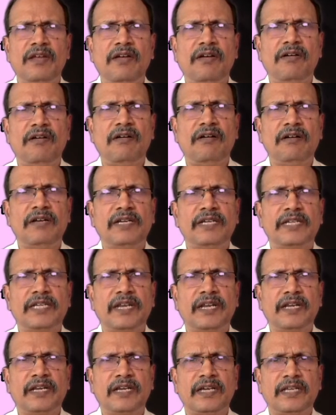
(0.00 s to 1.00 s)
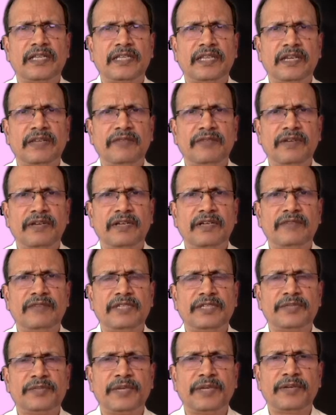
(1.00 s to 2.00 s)
or it can occur in the liver,
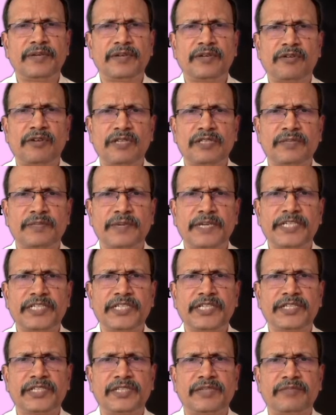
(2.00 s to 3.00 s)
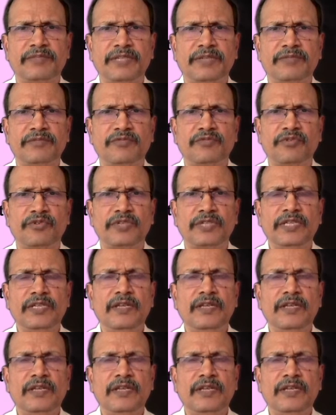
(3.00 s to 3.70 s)
which may cause pressure symptoms over the